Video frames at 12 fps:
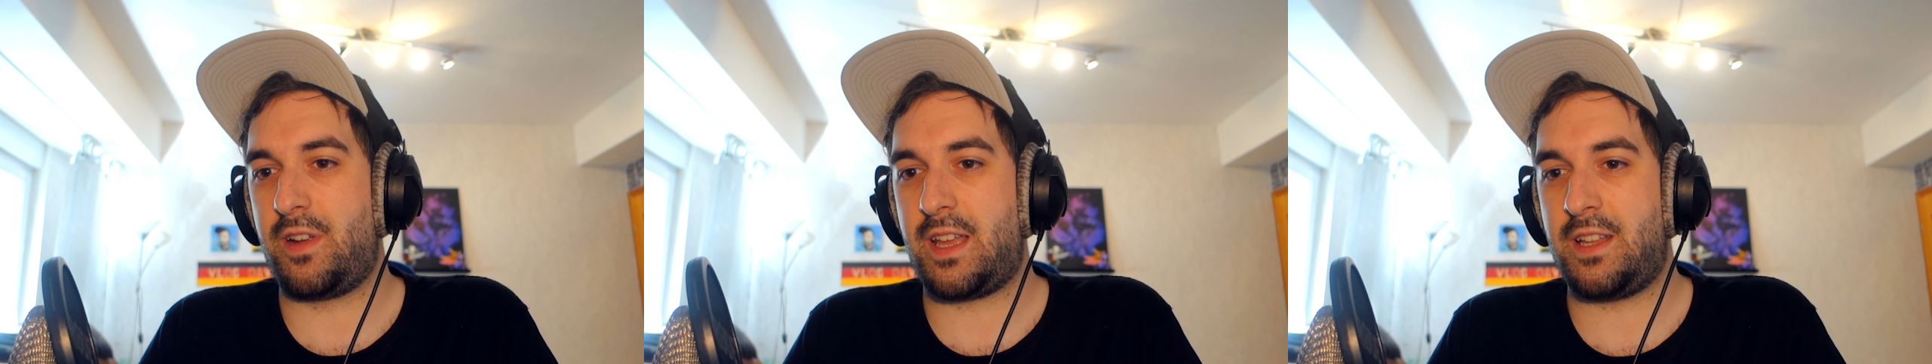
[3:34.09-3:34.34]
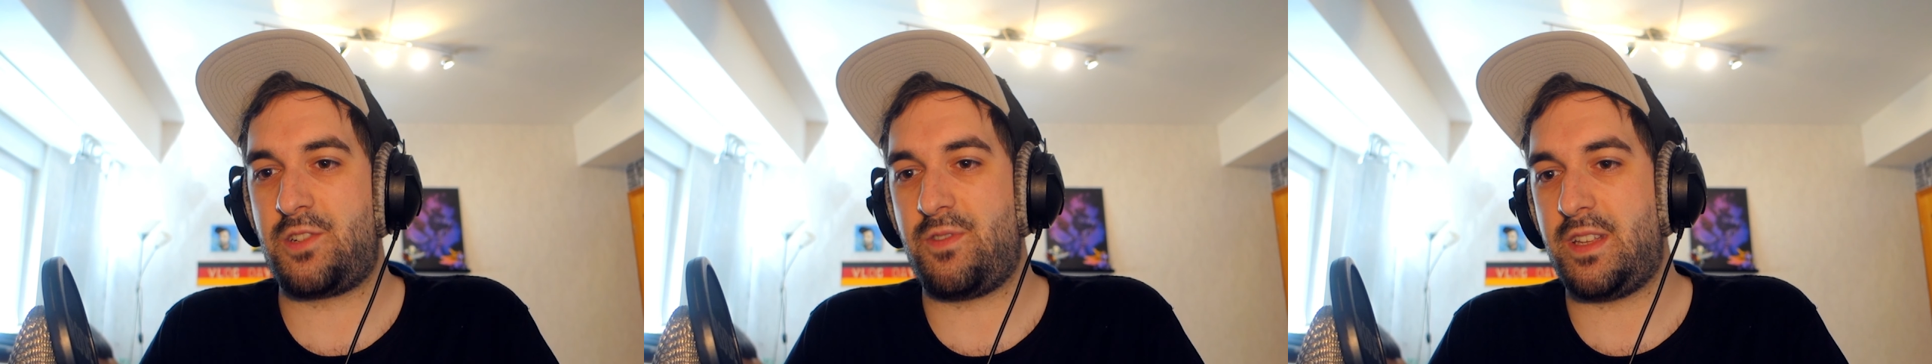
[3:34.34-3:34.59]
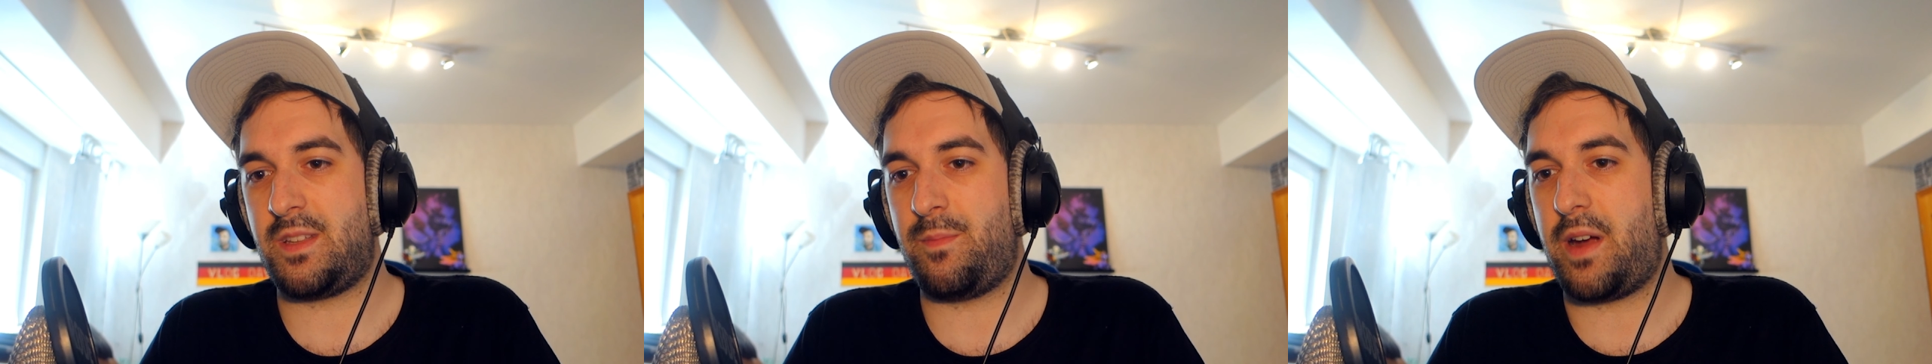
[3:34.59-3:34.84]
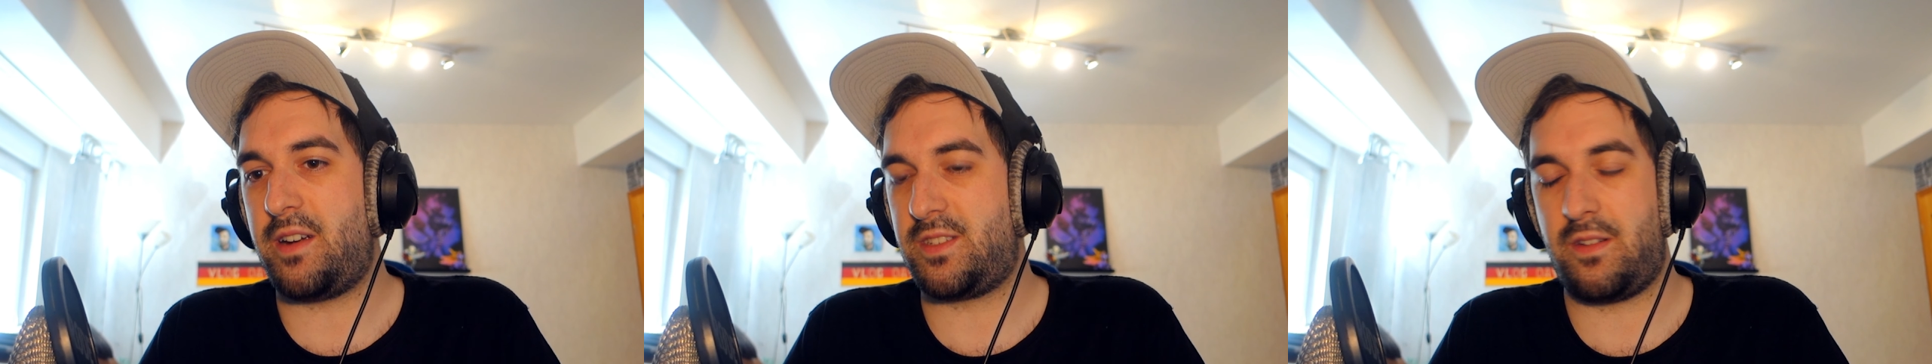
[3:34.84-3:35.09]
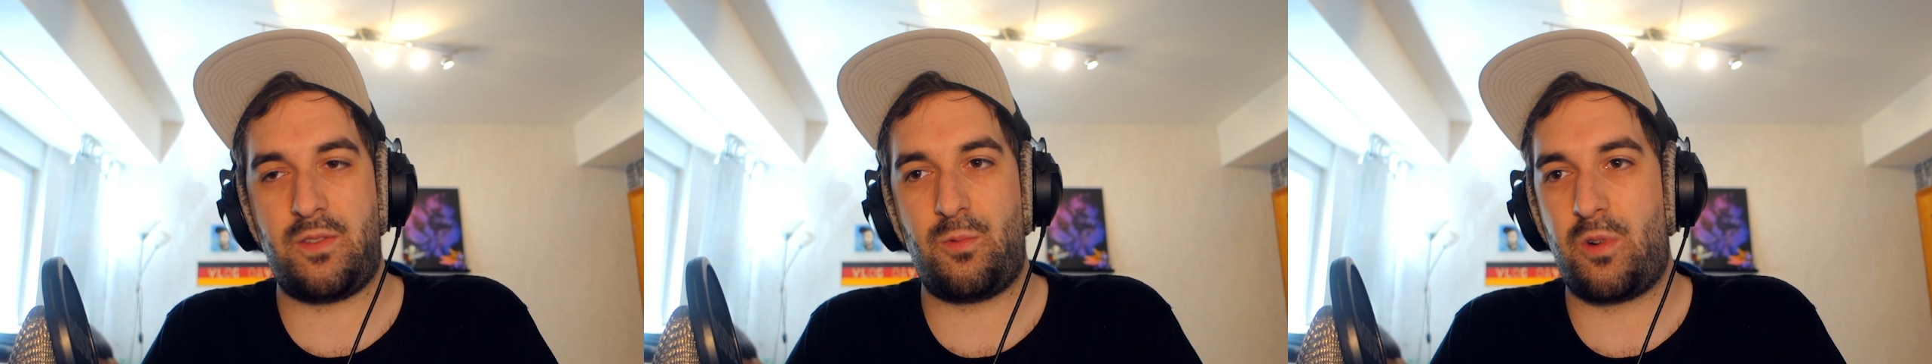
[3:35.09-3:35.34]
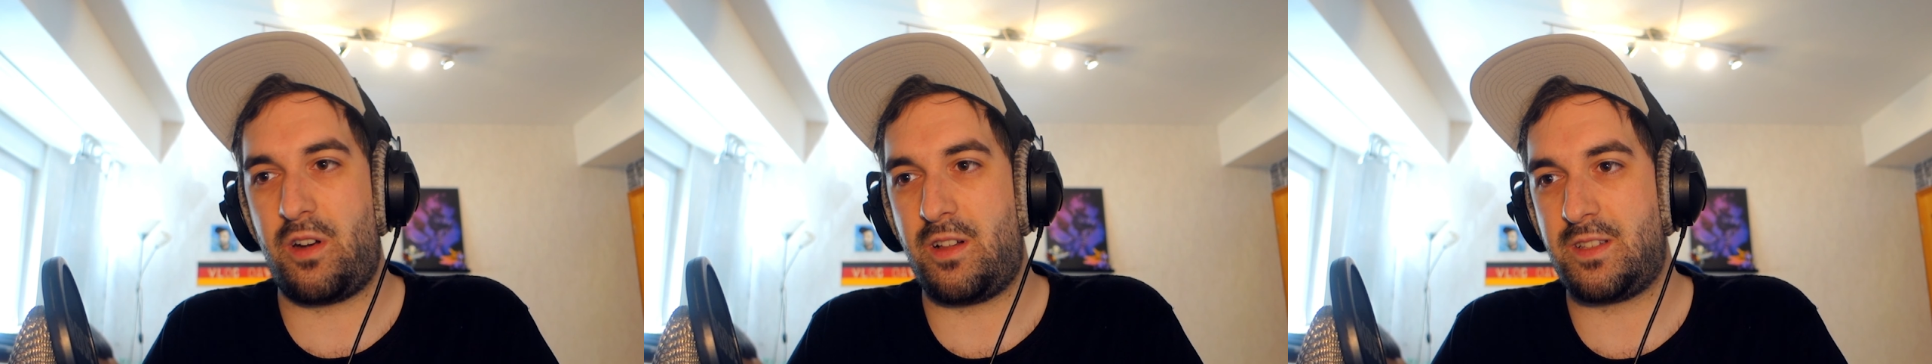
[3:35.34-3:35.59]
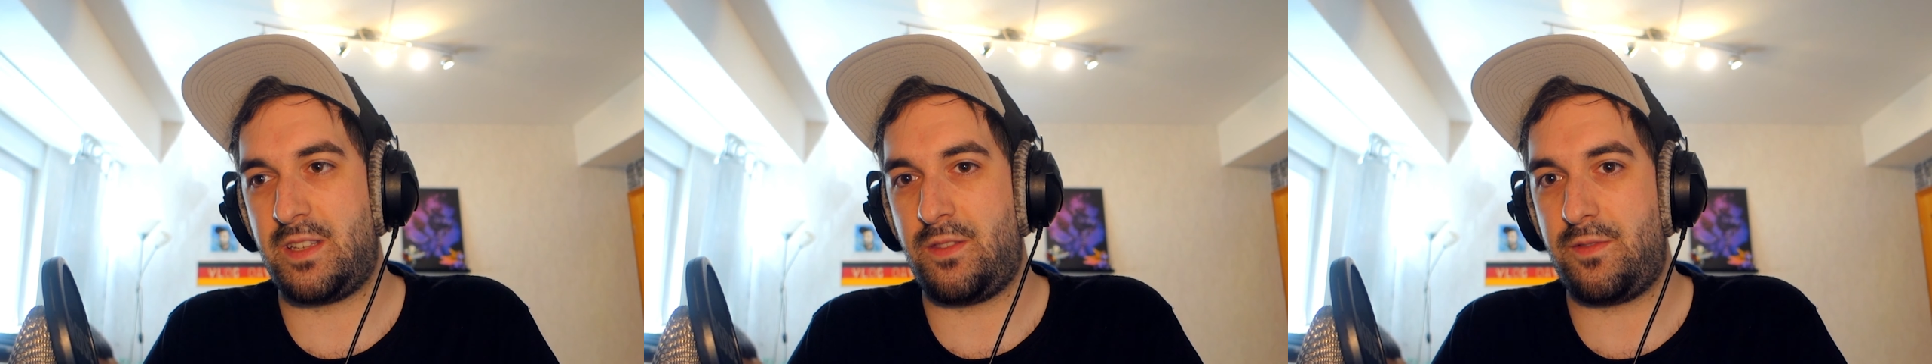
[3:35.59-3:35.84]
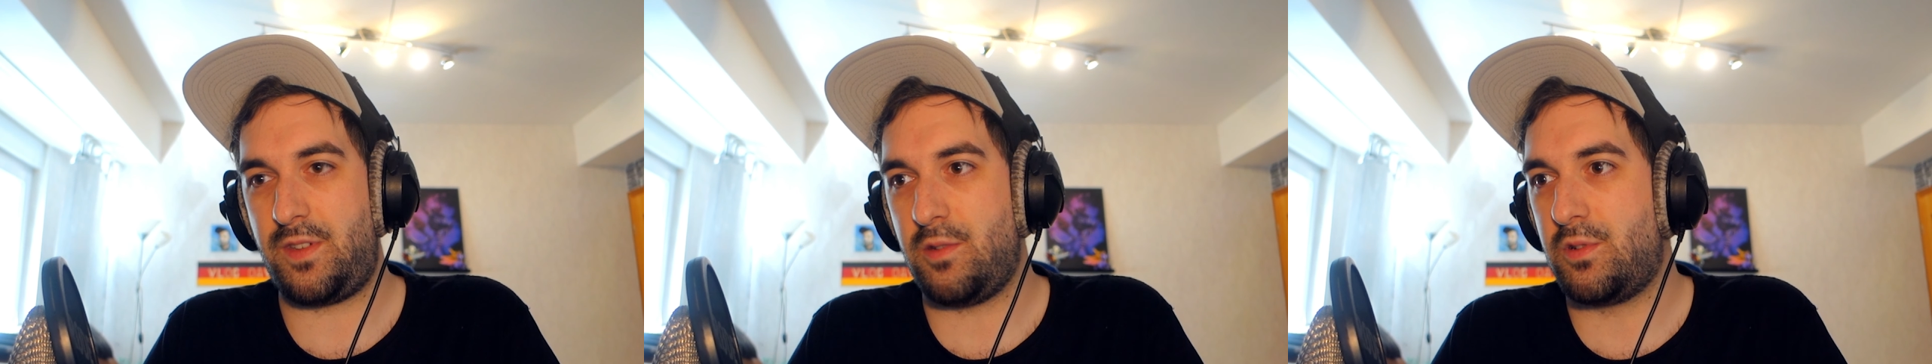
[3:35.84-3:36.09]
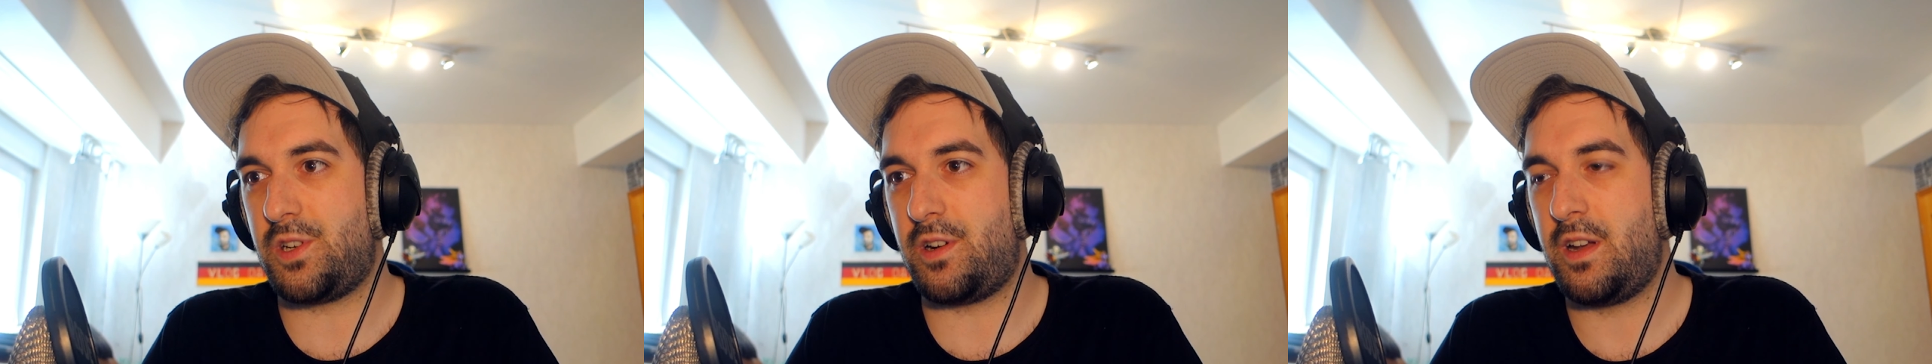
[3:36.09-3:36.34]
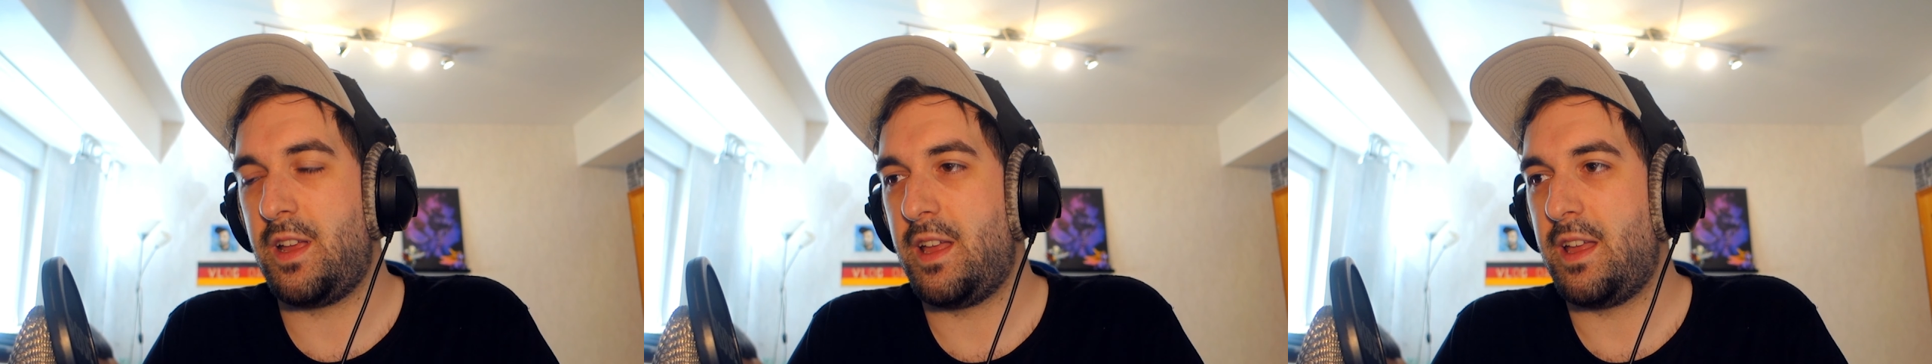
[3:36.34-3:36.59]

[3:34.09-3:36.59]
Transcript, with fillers: countries and parts of the world in the future,